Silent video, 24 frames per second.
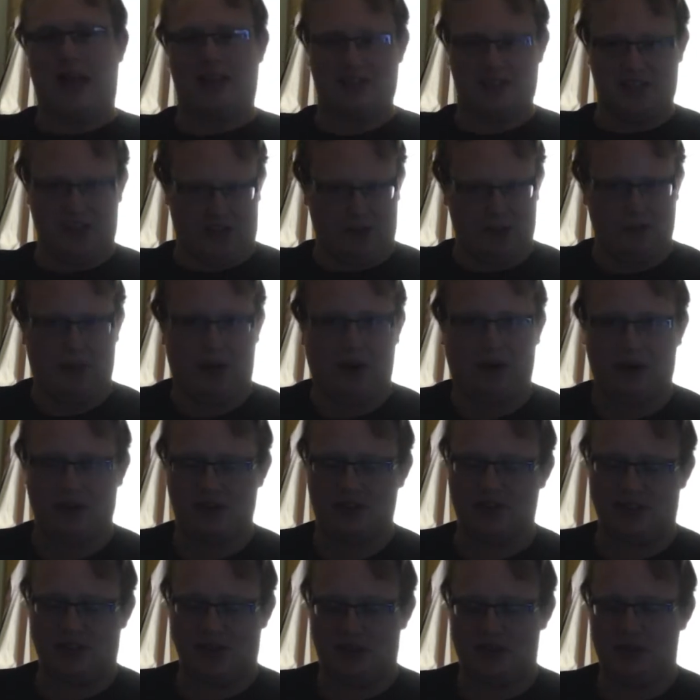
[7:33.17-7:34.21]
begs the
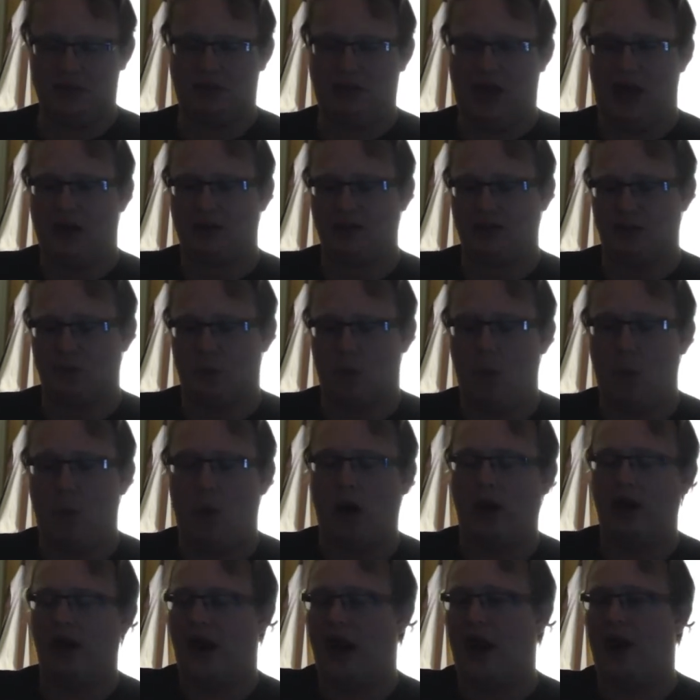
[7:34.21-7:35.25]
comparison to
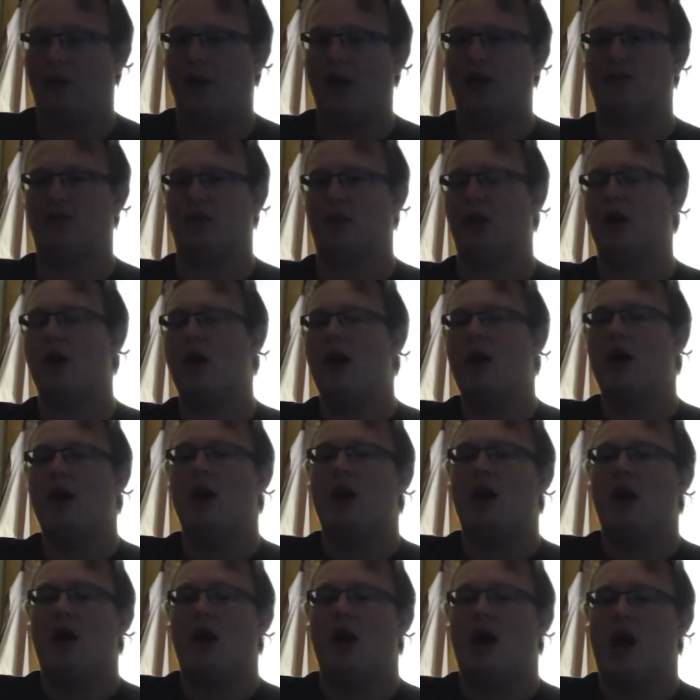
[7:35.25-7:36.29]
2001. However,
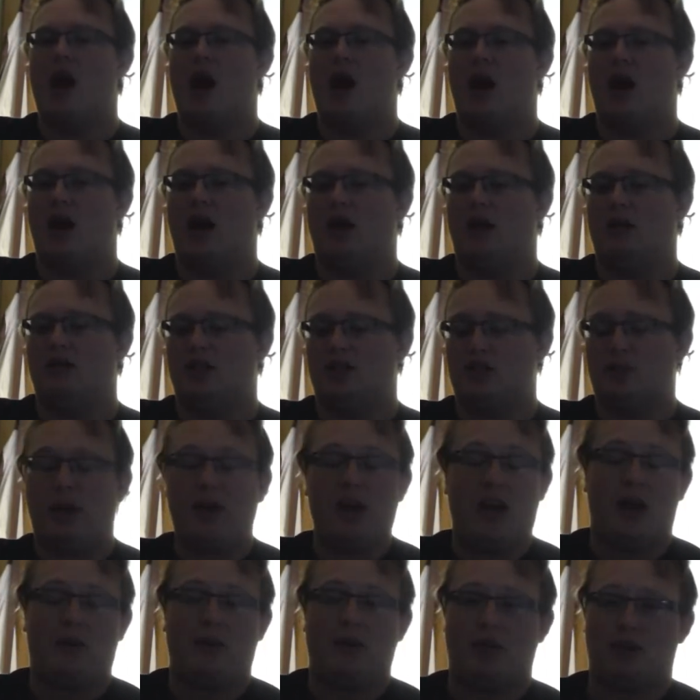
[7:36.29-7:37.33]

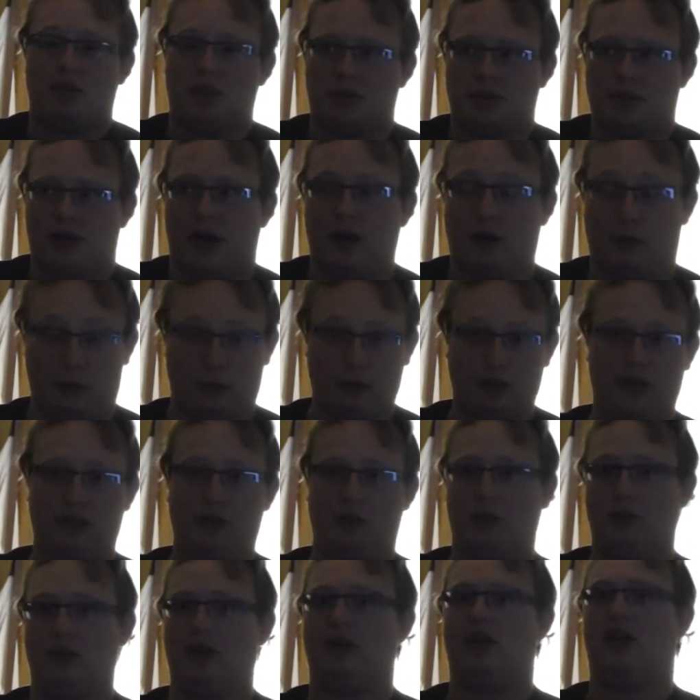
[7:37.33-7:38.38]
despite how much I
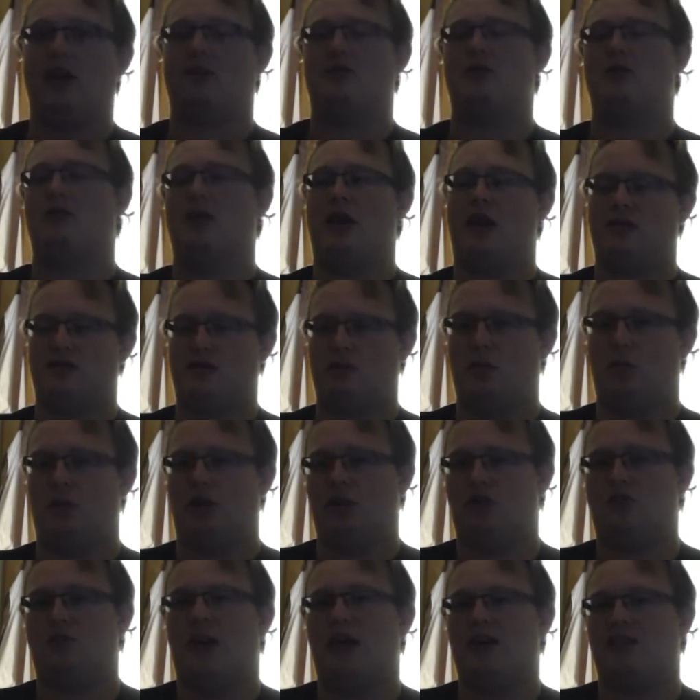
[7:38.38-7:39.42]
really, really like
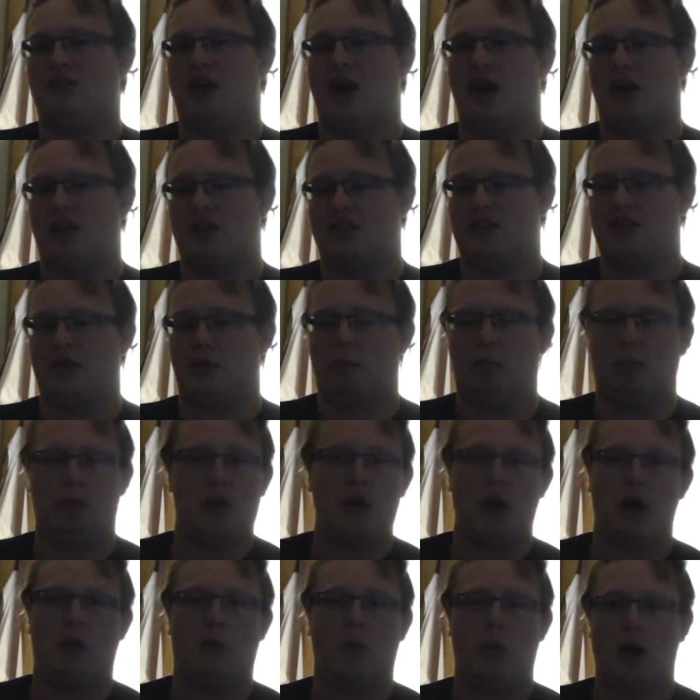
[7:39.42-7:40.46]
2001: A Space Odyssey,
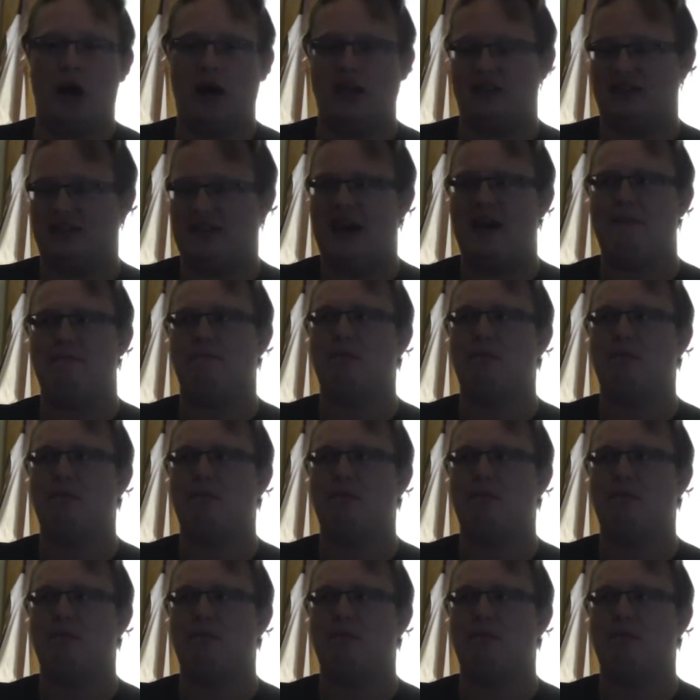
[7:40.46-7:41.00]
plot-wise,